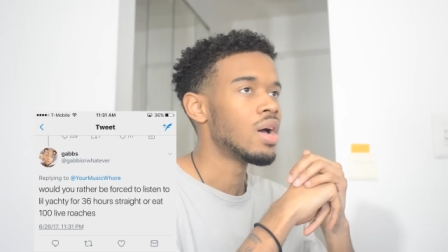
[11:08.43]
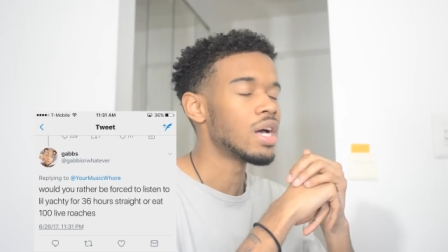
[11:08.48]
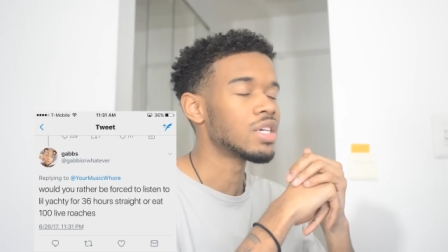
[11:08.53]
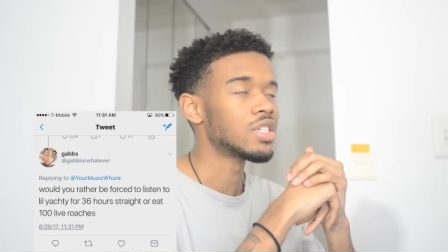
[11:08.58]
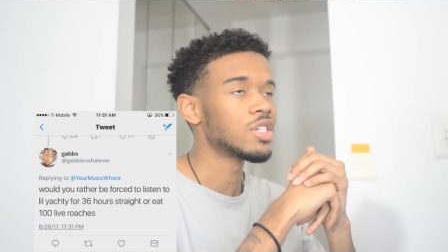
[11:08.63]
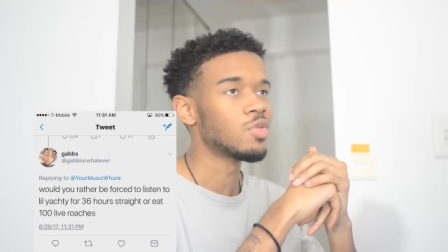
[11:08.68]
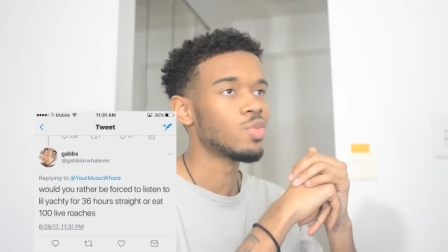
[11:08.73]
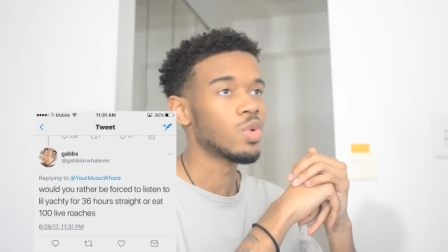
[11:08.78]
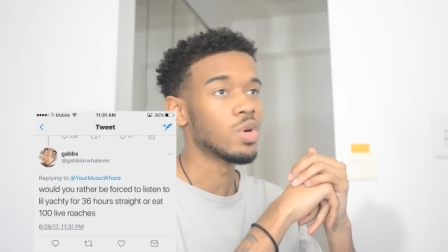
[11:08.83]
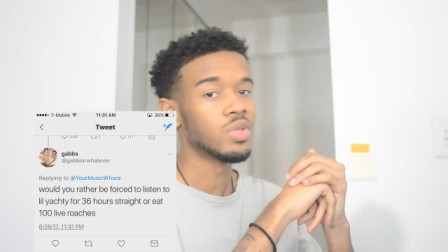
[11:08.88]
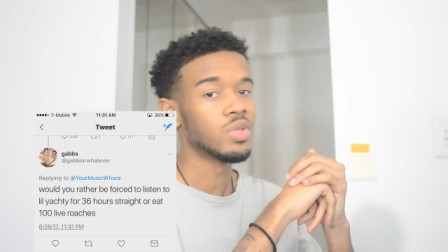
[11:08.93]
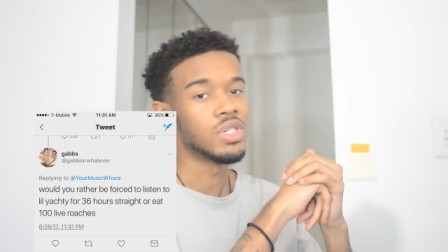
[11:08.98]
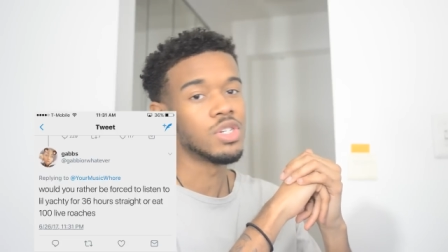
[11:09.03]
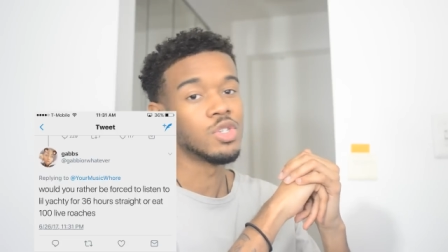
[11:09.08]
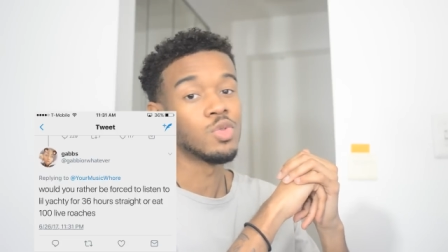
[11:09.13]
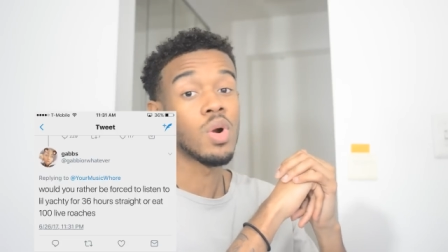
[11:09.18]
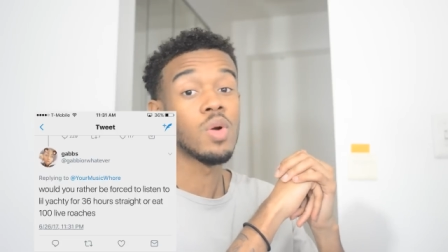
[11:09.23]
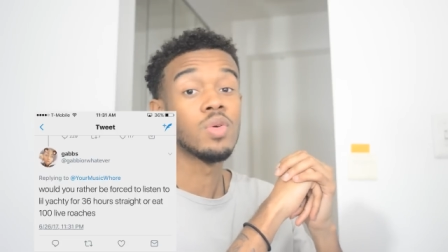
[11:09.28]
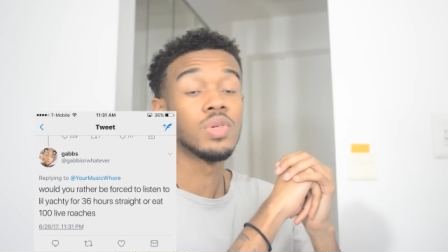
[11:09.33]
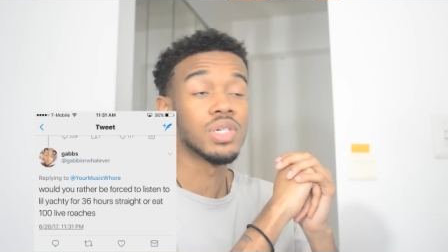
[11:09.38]
I said
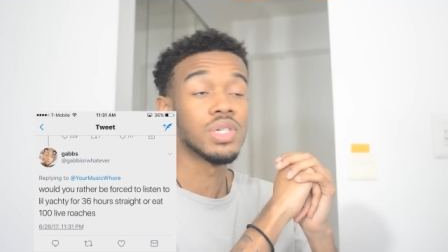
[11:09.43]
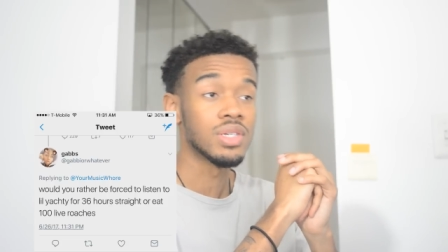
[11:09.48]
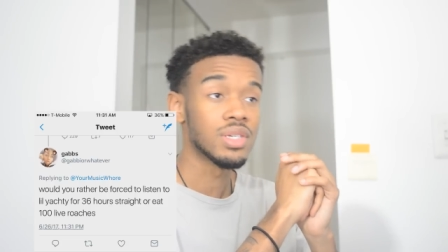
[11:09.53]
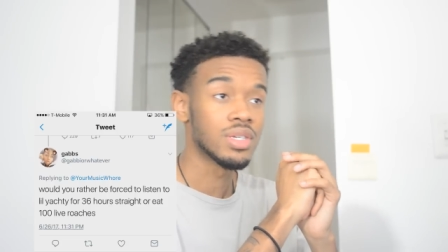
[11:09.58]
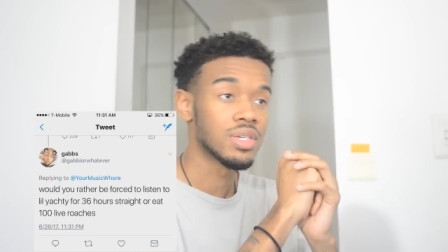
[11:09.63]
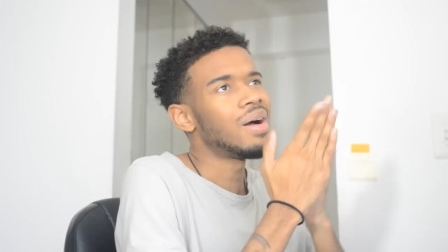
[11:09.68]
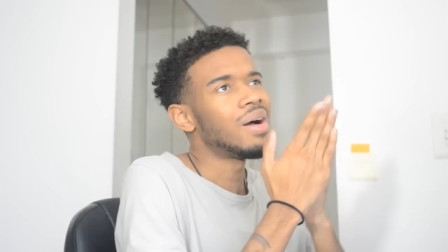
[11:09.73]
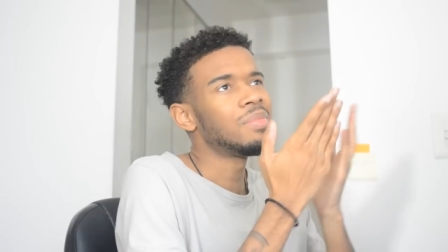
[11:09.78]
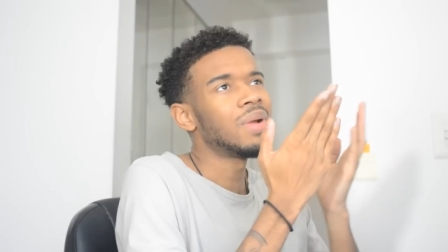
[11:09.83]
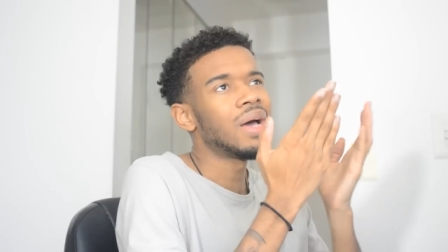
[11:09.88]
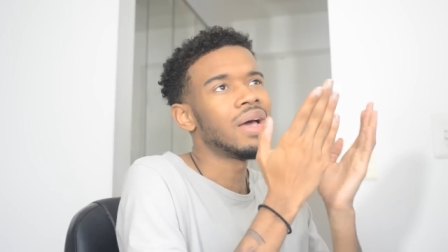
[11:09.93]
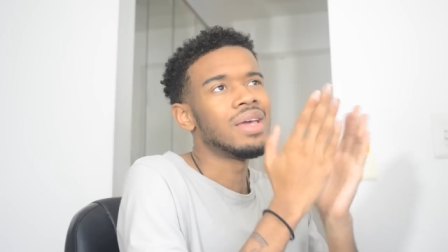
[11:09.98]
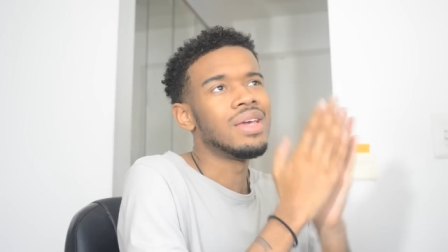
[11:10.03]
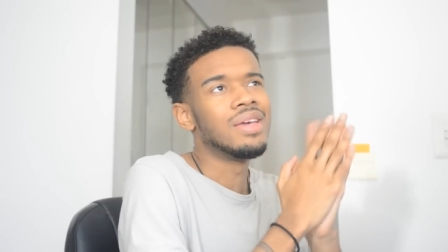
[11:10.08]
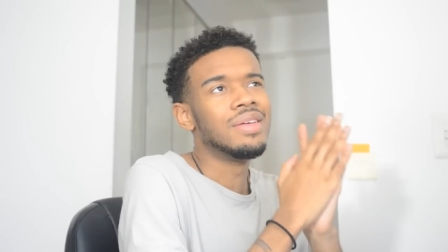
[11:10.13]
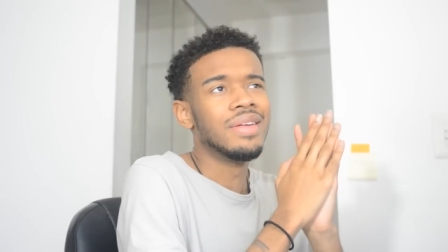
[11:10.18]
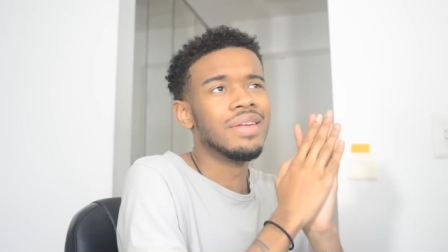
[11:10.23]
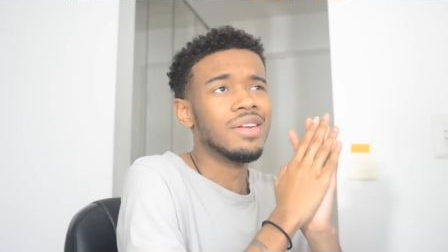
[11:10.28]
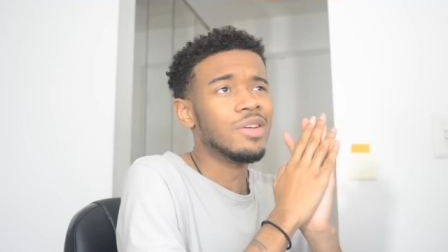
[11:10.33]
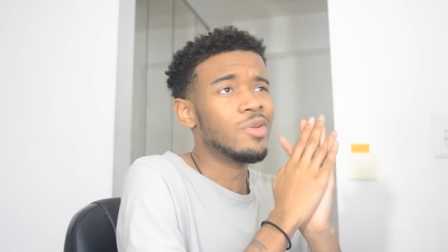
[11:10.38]
roaches, roaches. I'm not
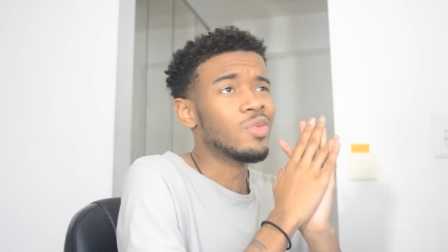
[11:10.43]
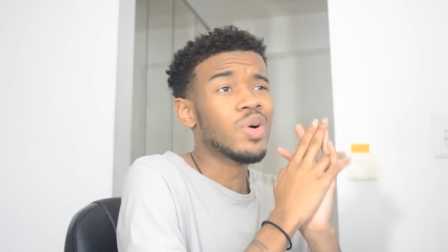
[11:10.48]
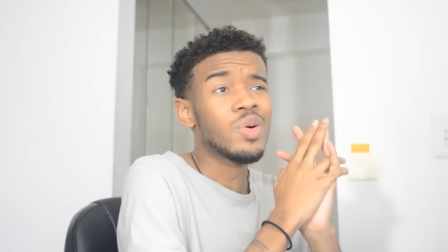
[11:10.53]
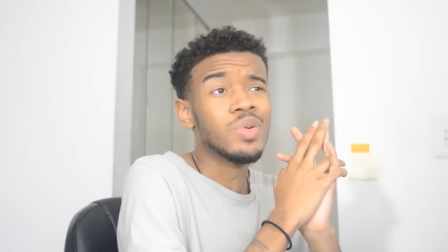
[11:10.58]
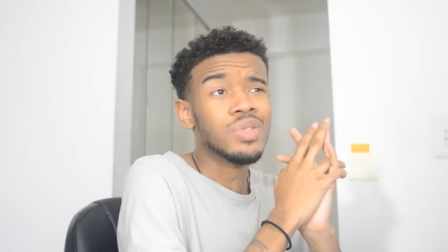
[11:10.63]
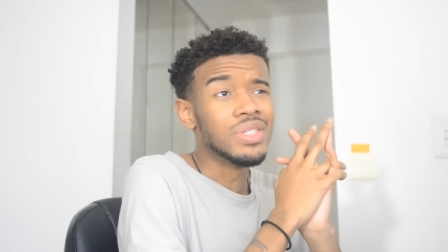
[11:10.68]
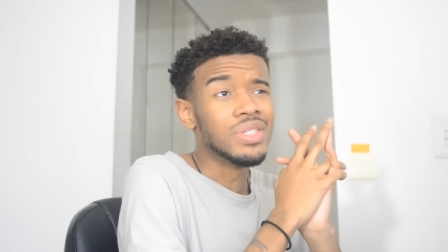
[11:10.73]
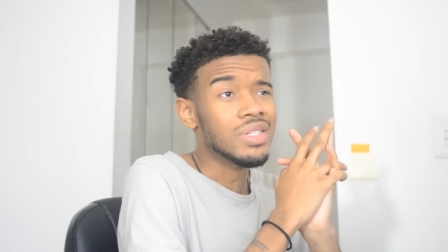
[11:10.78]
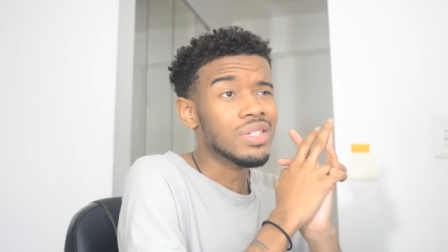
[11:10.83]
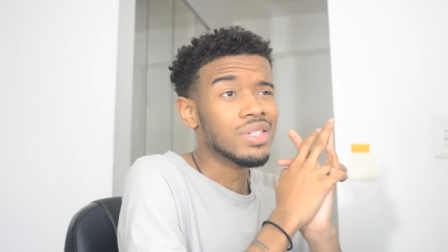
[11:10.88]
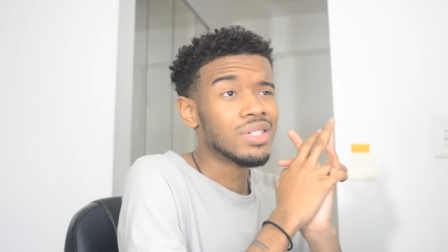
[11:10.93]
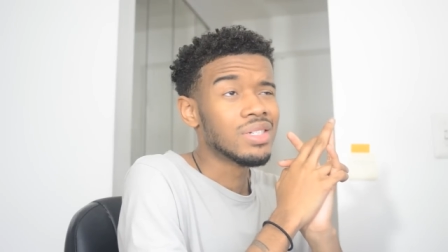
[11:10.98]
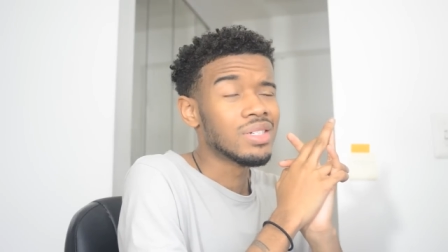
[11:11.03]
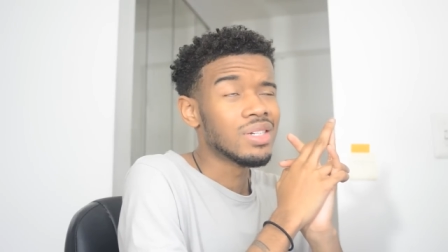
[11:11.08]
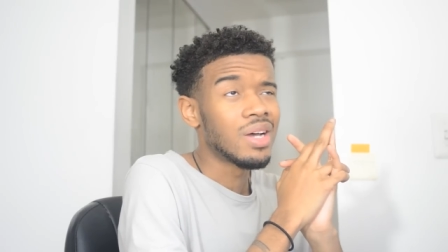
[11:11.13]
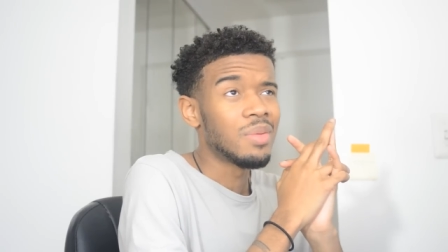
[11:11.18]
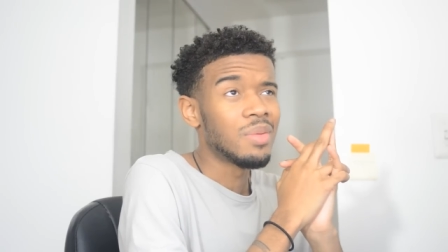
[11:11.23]
eating any roaches.